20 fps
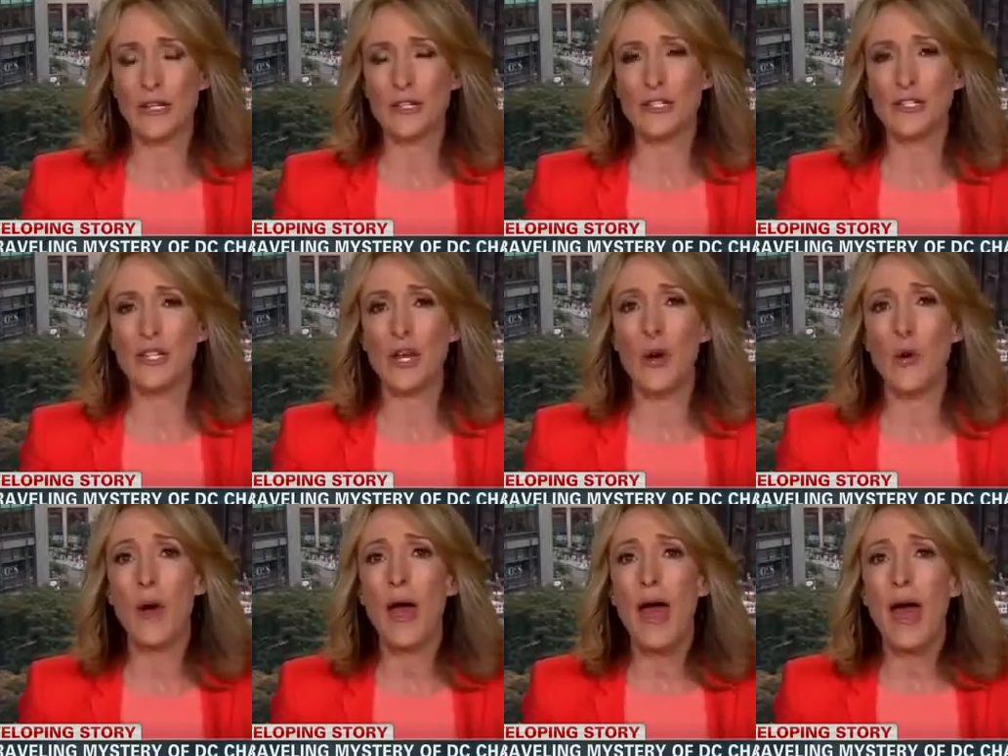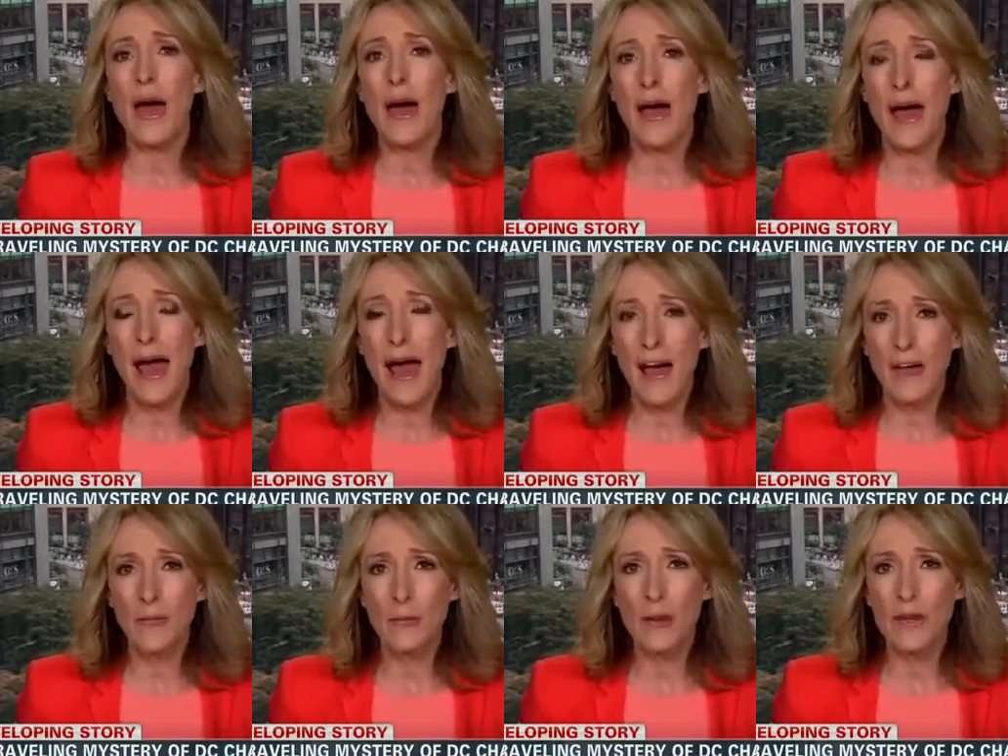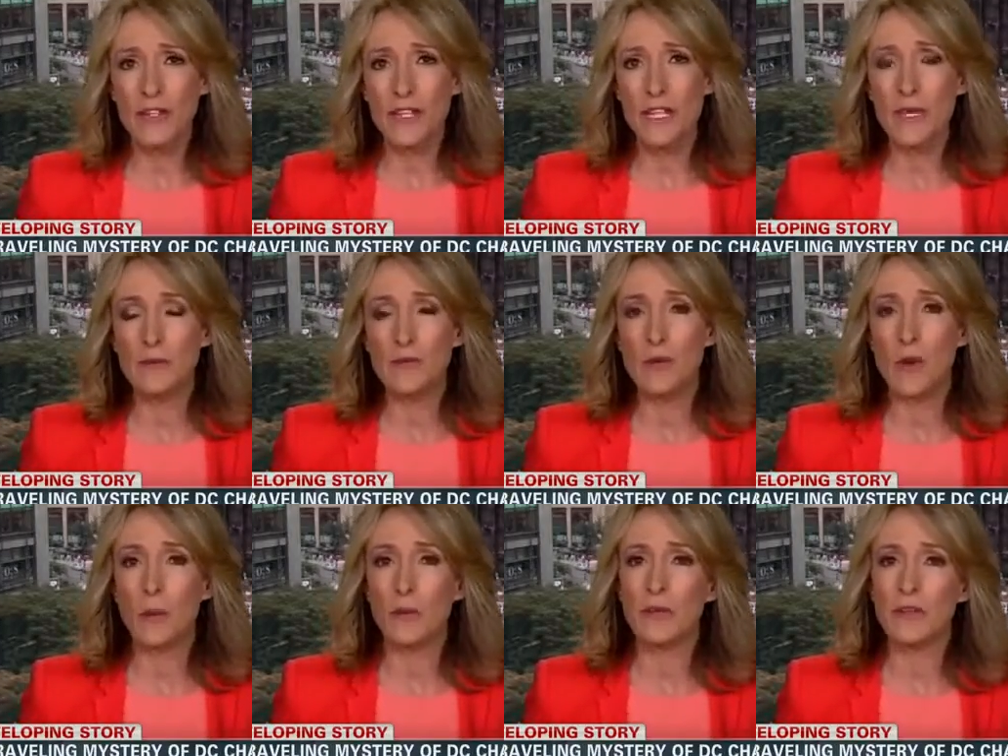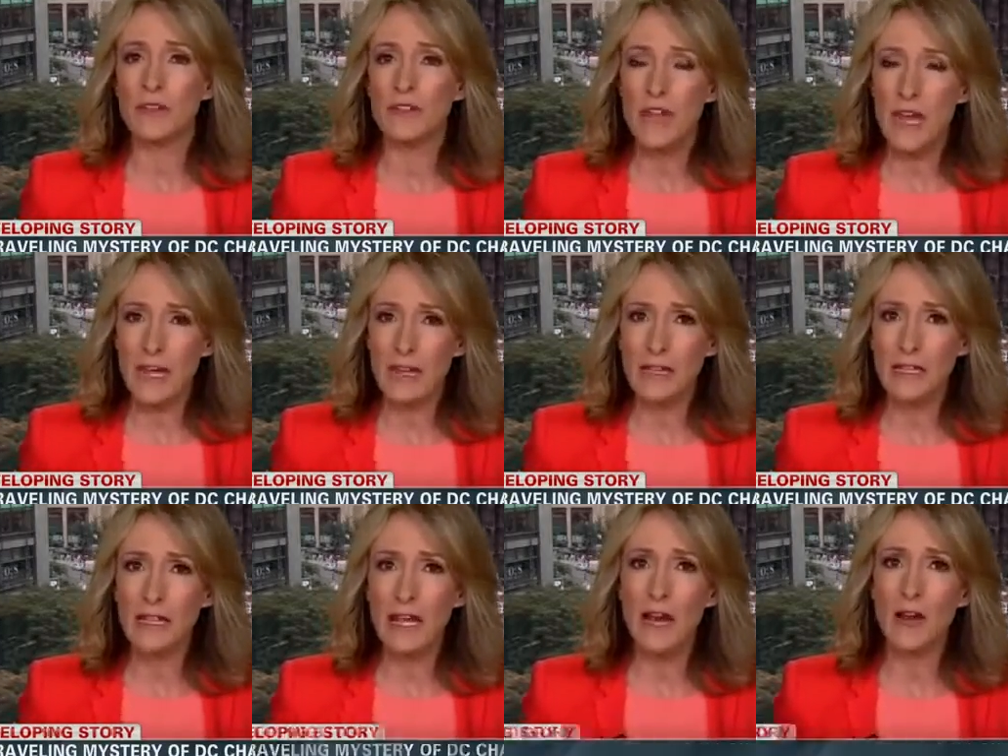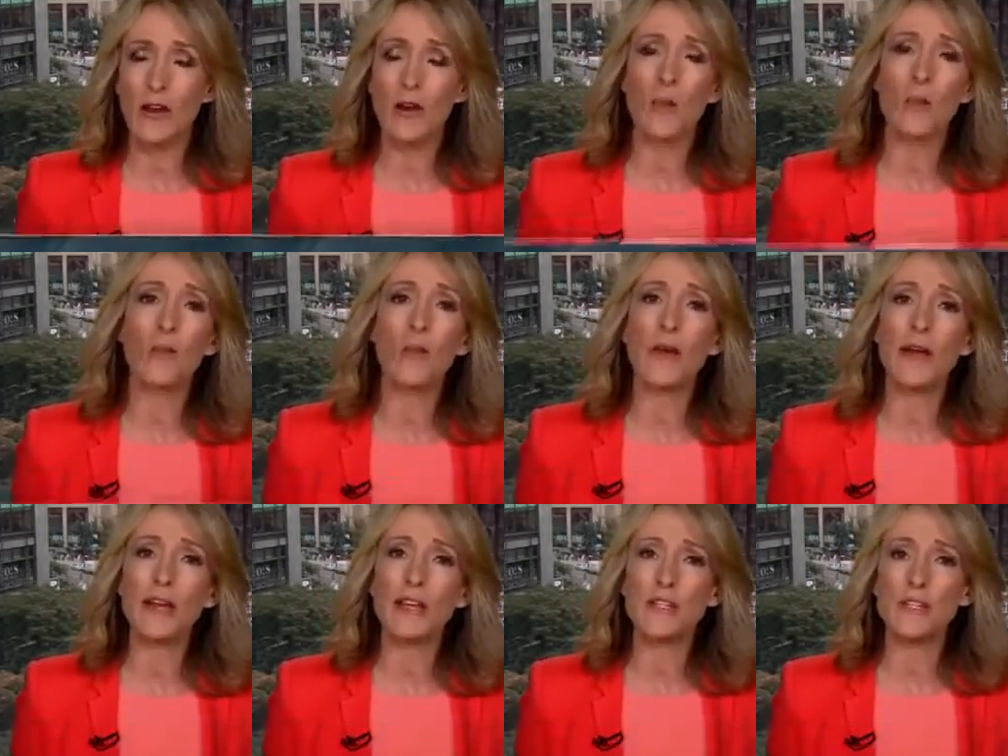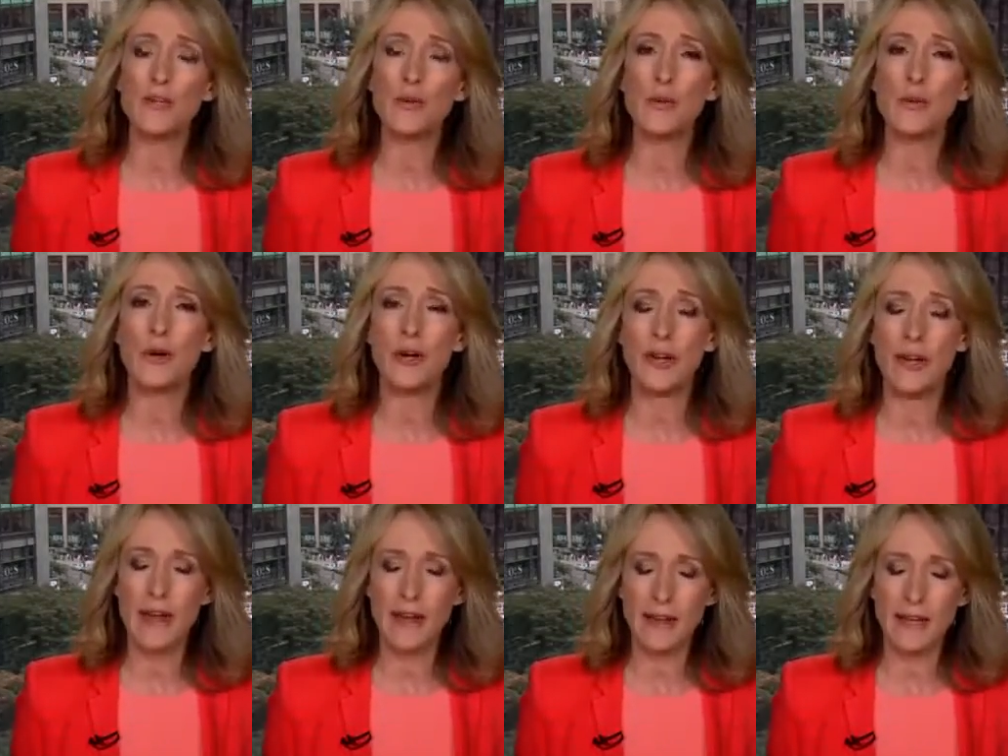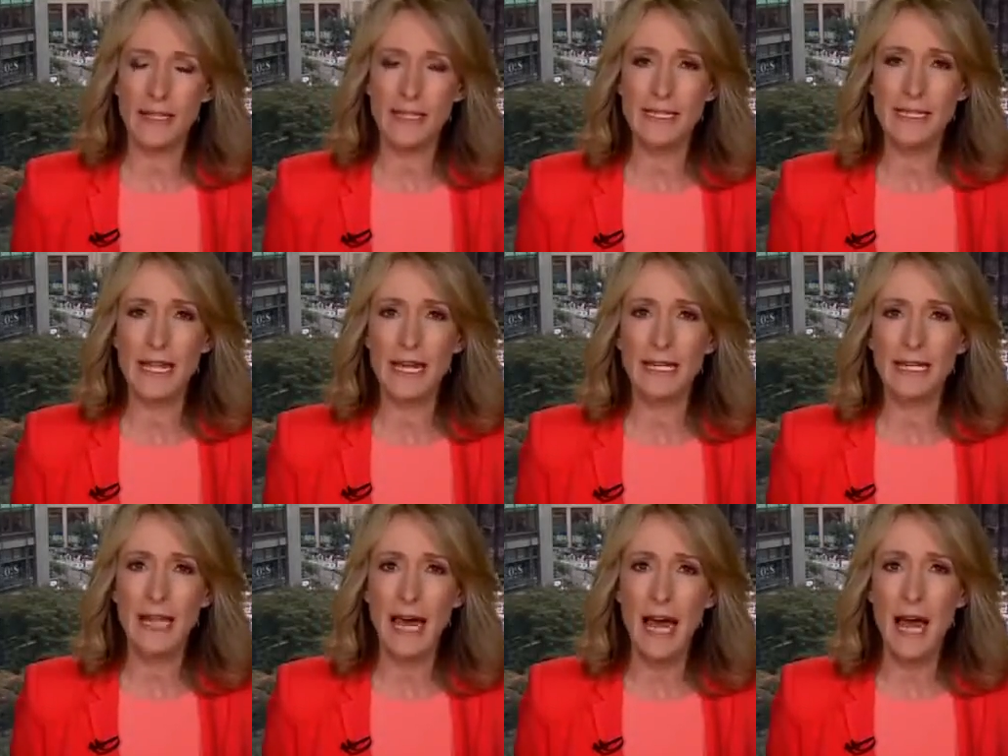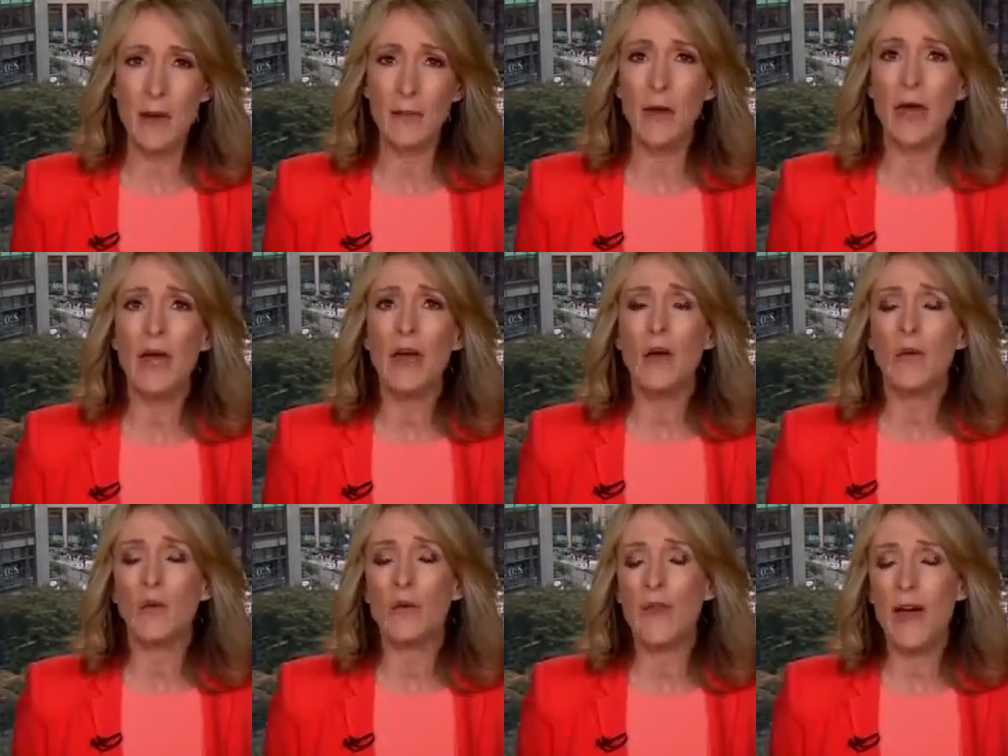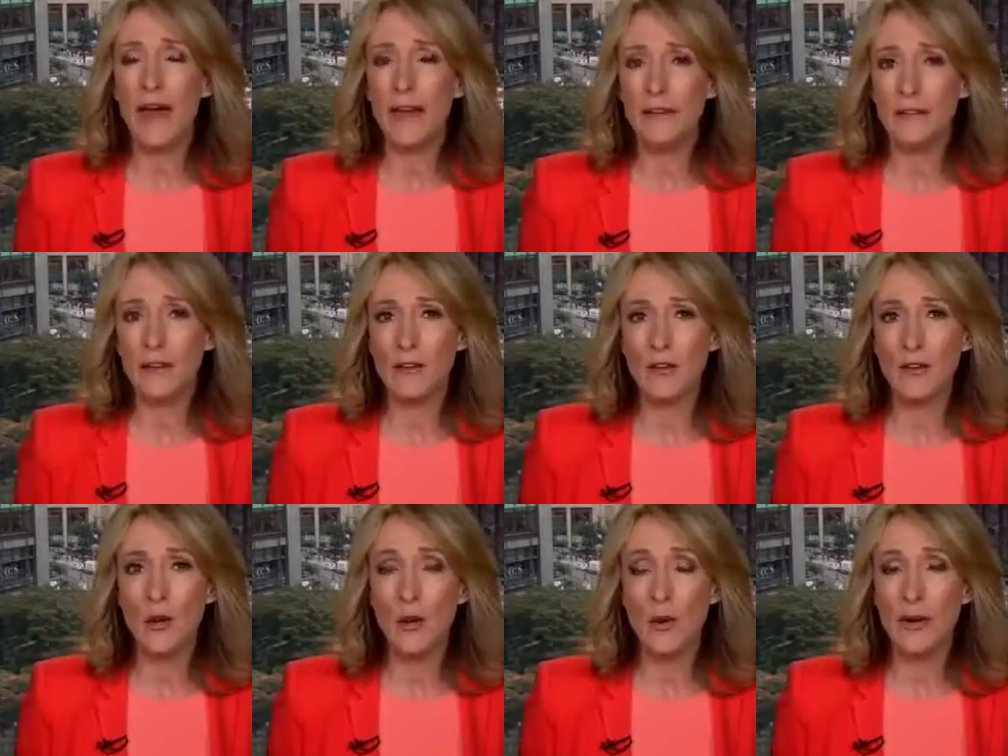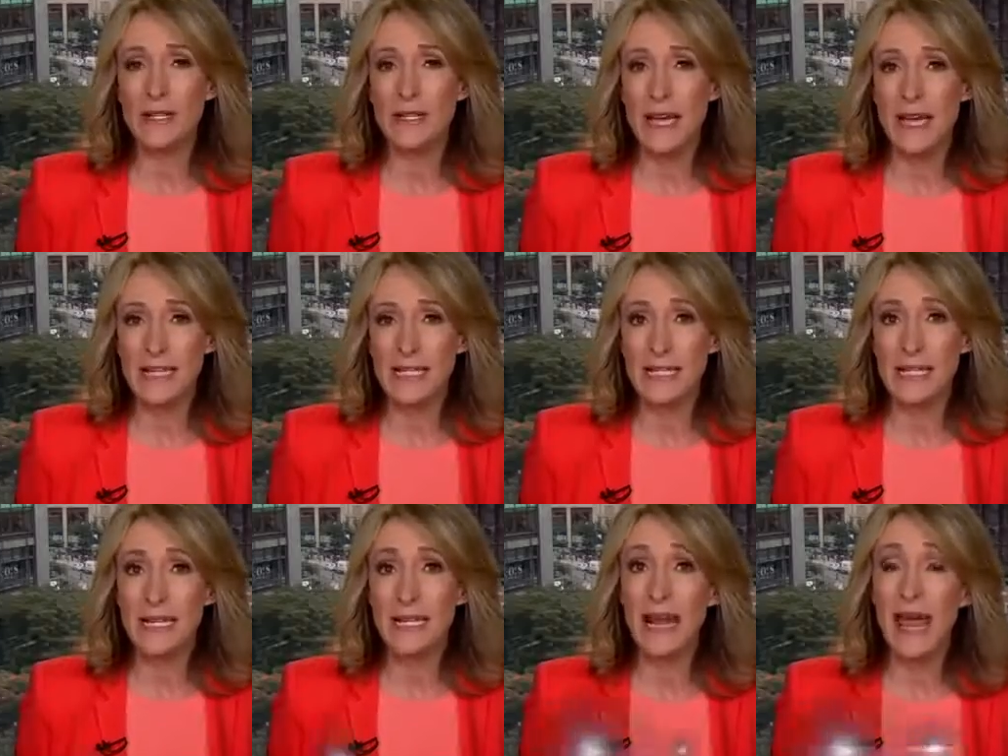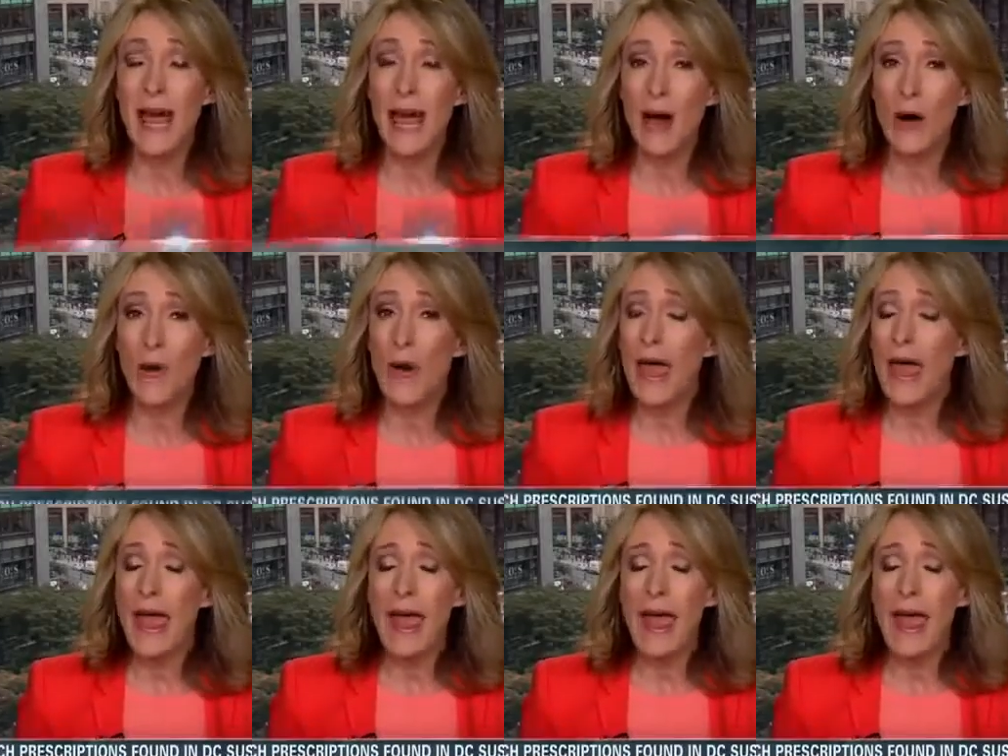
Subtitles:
And so hazmat teams were able to take the letter, bring it to a Connecticut state lab where that is undergoing testing now.